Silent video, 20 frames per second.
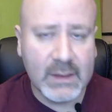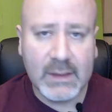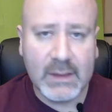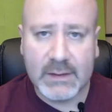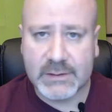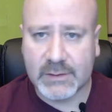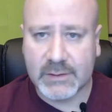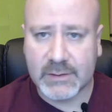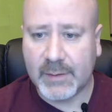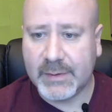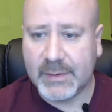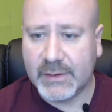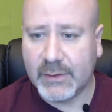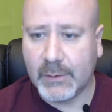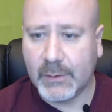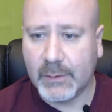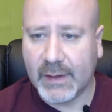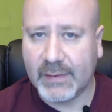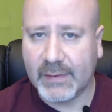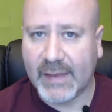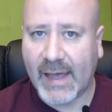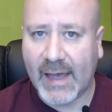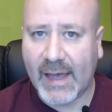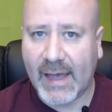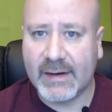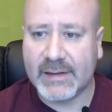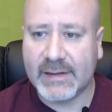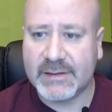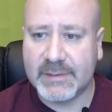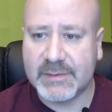So I've been doing
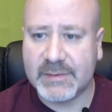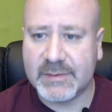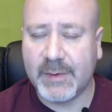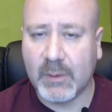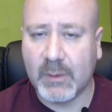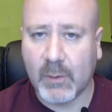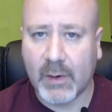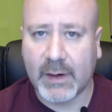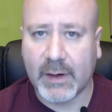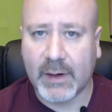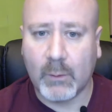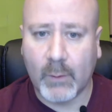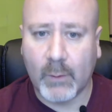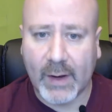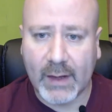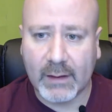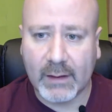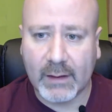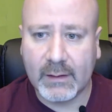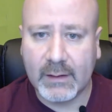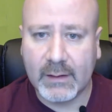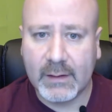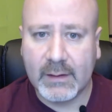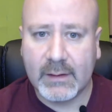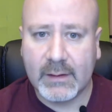that. That seems to be working well.